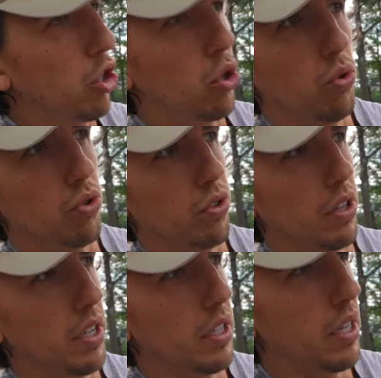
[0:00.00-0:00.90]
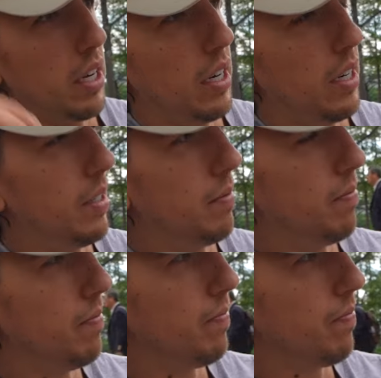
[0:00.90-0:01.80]
culturally
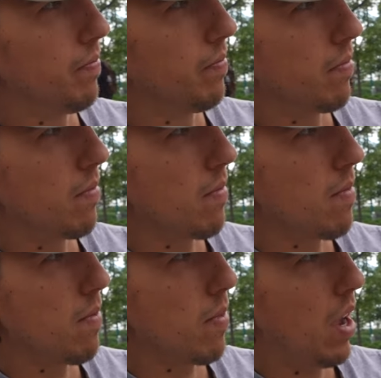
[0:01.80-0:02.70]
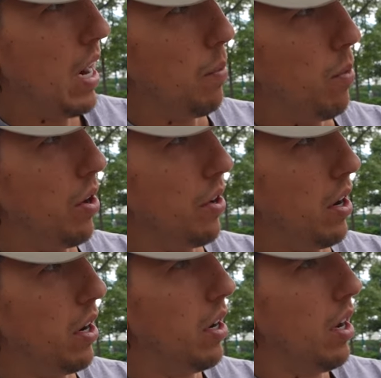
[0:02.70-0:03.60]
and
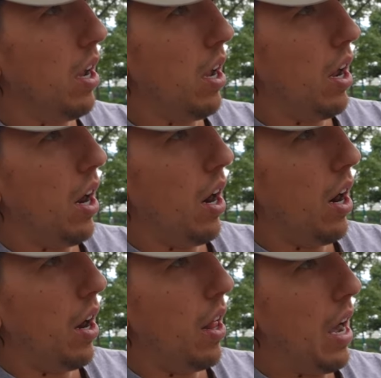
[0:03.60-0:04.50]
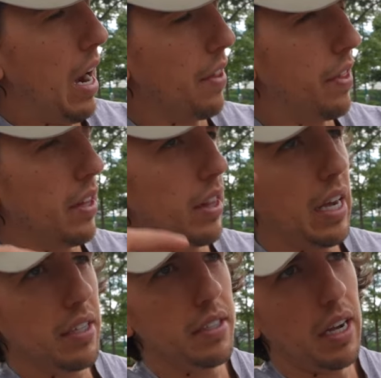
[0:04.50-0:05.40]
whatnot. I think
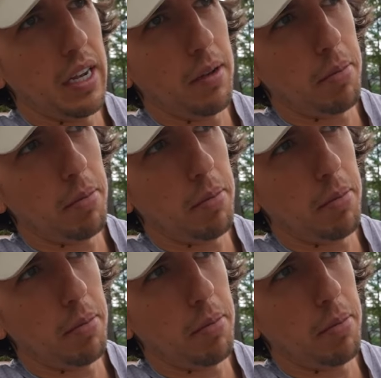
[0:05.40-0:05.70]
last night